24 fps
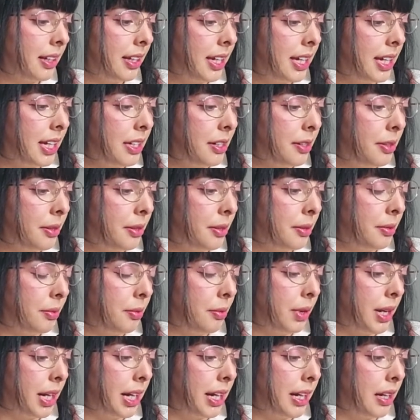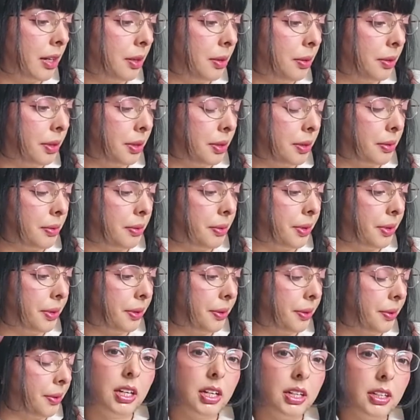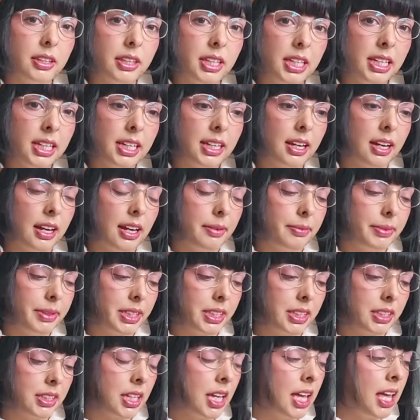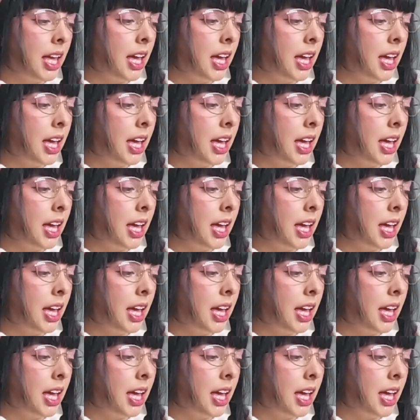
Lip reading: ero, wa, or guro. I think I haven't.